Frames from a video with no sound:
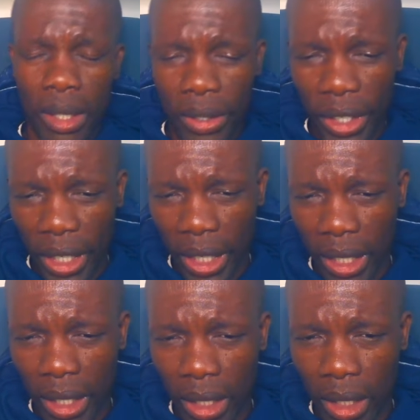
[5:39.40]

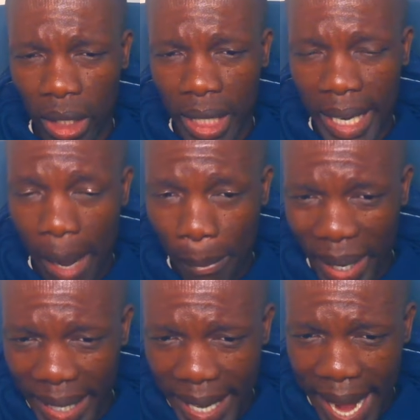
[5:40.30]
the
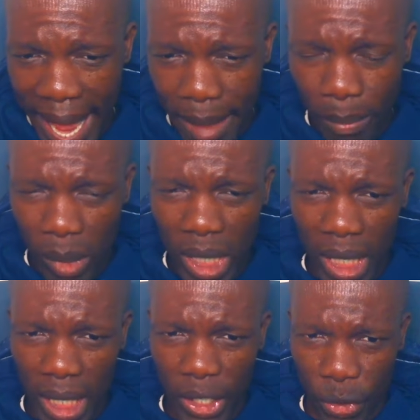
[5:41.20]
company name
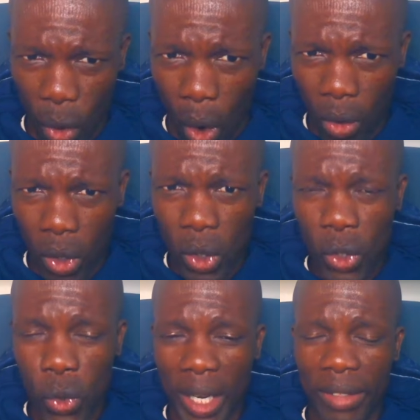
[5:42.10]
is wrong.
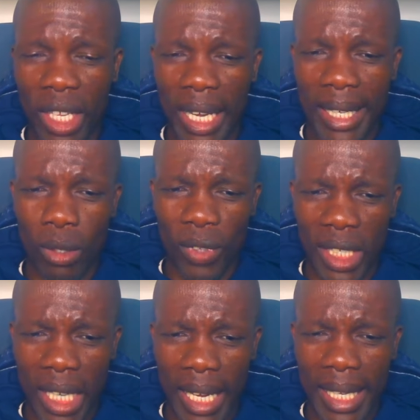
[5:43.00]
So at the end of the
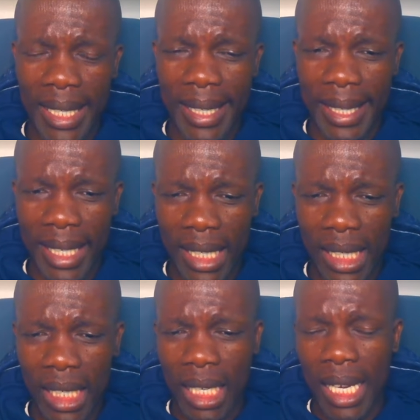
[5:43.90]
day,
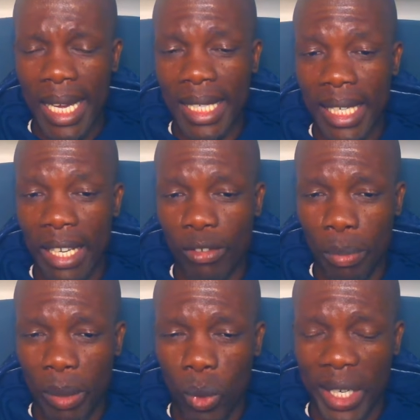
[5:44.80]
this has left
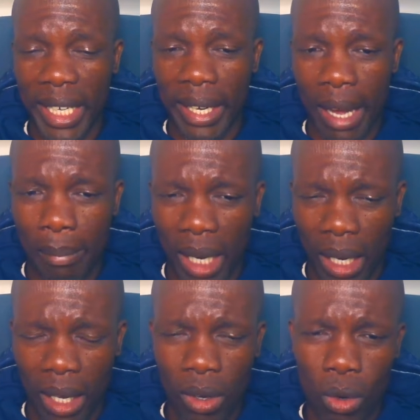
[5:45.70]
people in a number
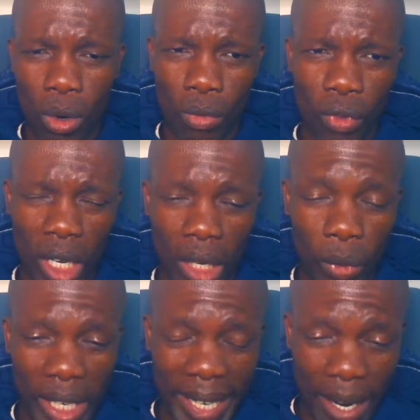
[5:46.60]
of
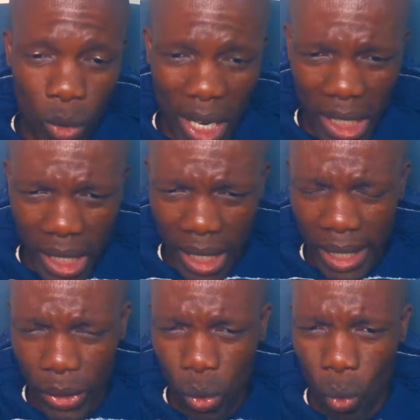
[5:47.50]
in a quandary
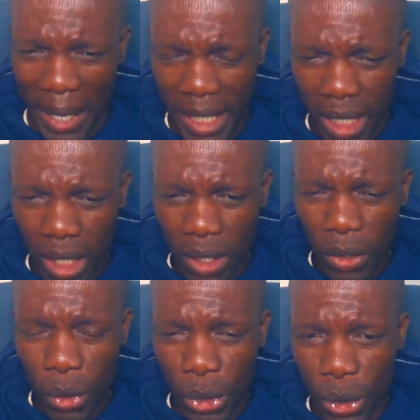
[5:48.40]
as to what
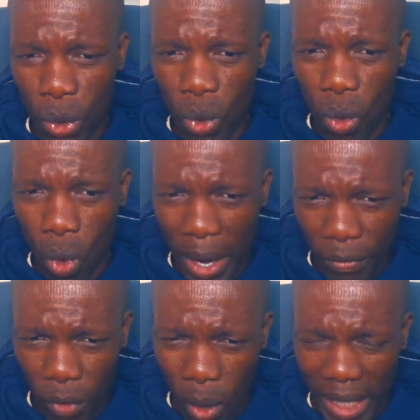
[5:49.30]
to do going
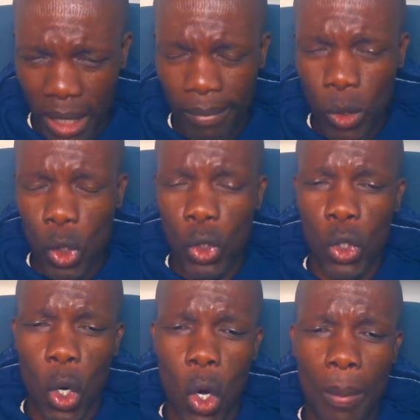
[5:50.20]
forward.
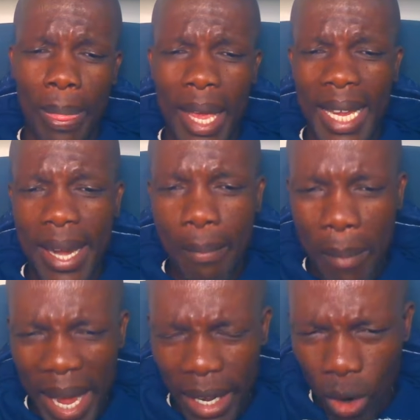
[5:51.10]
So
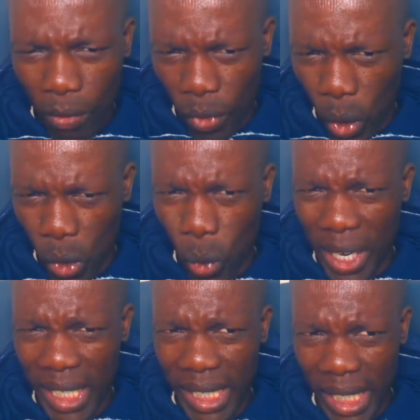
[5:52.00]
many of those who
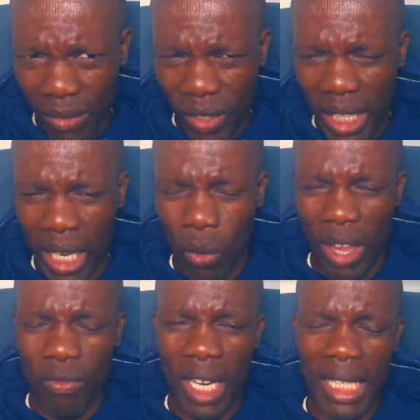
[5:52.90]
received their
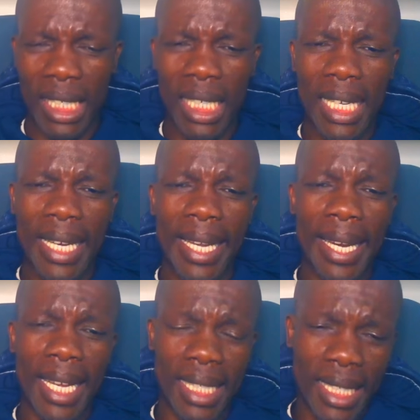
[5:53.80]
waivers
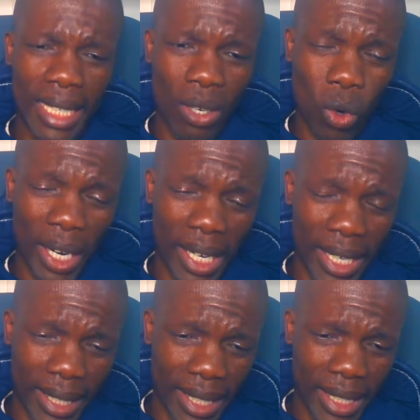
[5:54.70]
last year or
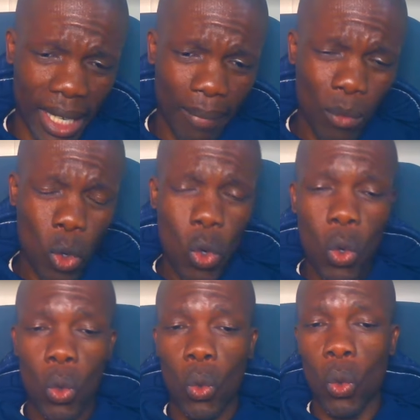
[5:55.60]
earlier this year
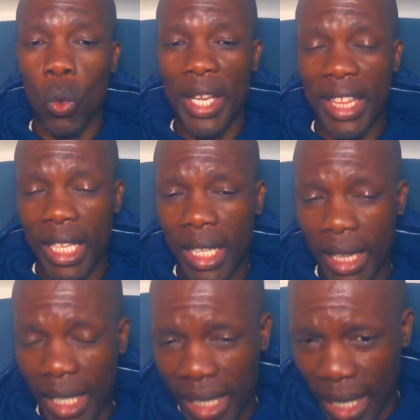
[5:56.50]
with
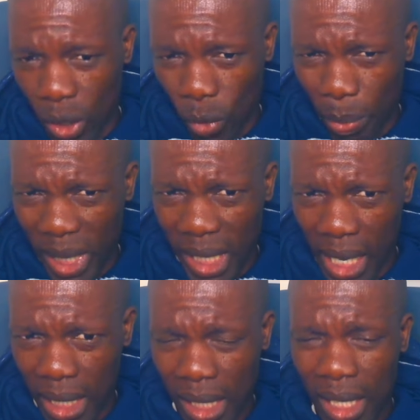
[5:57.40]
these kinds of
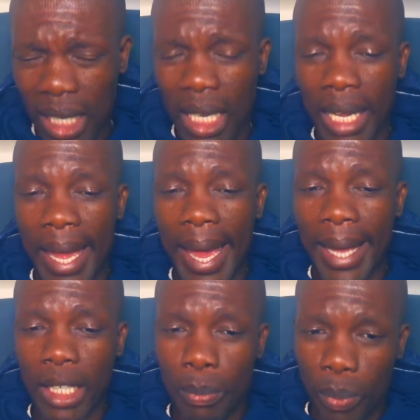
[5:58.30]
mistakes
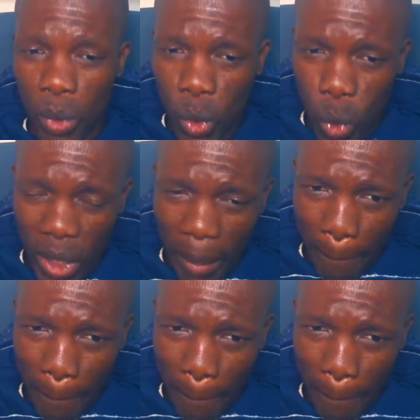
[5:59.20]
and took them